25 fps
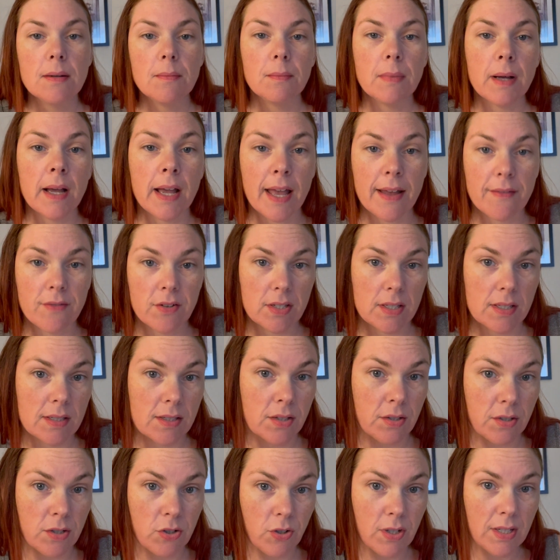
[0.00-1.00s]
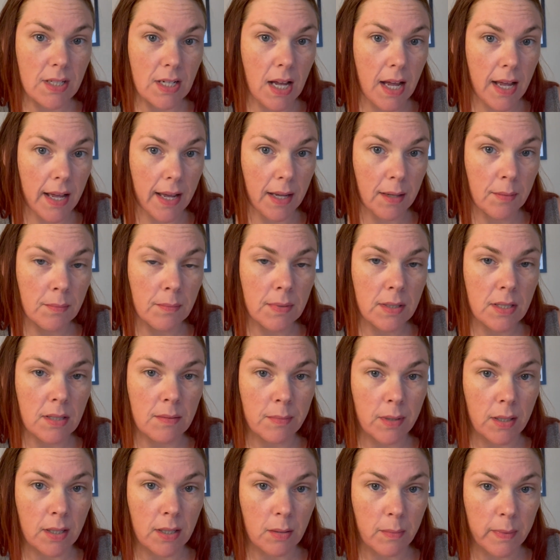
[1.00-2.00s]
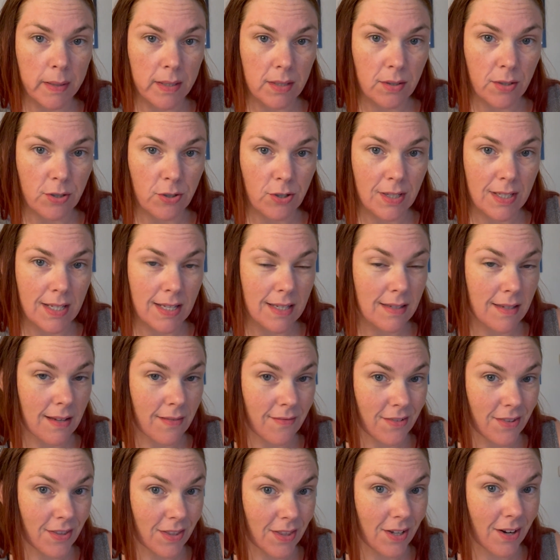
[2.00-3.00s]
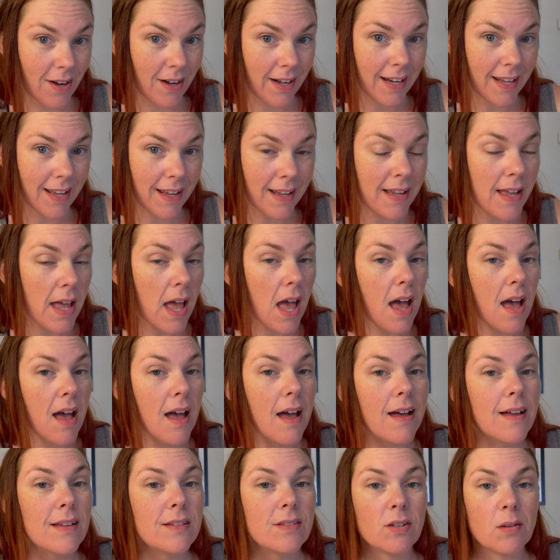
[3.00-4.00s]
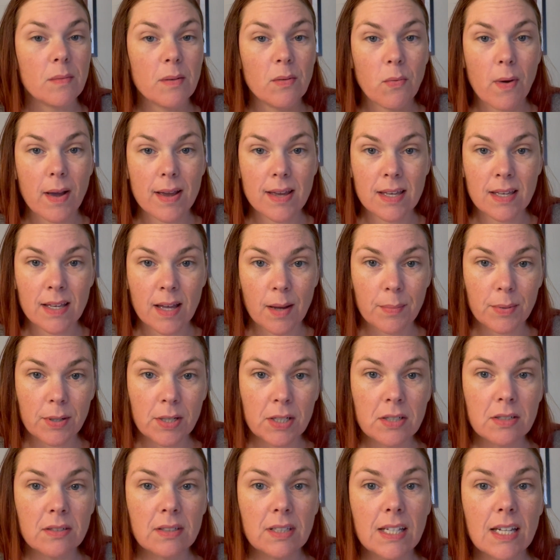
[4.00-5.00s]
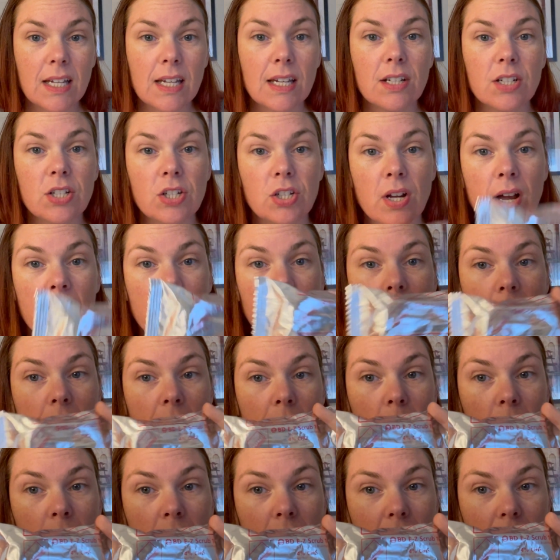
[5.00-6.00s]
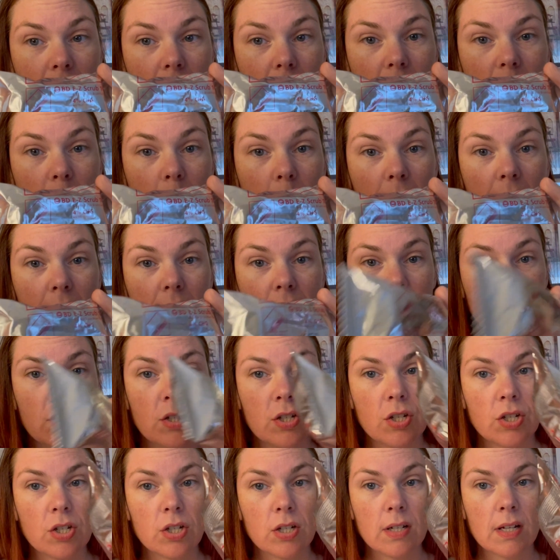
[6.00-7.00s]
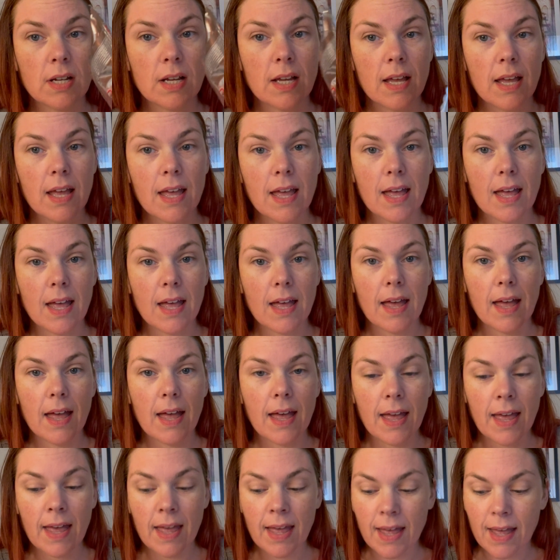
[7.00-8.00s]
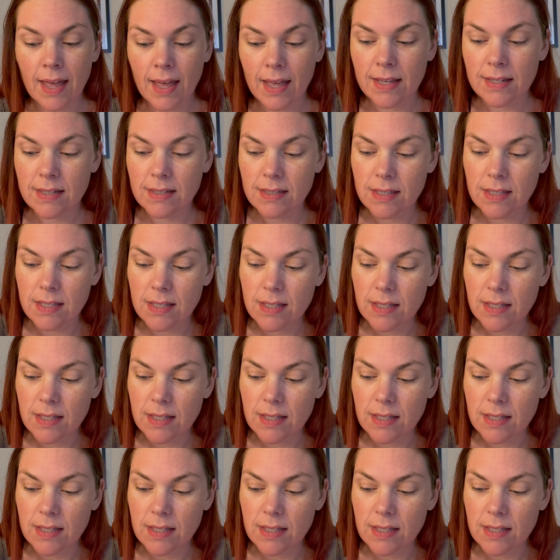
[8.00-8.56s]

I have a surgery time. Tomorrow my surgery is at seven thirty, so I'll be waking up early, showering with this sponge, and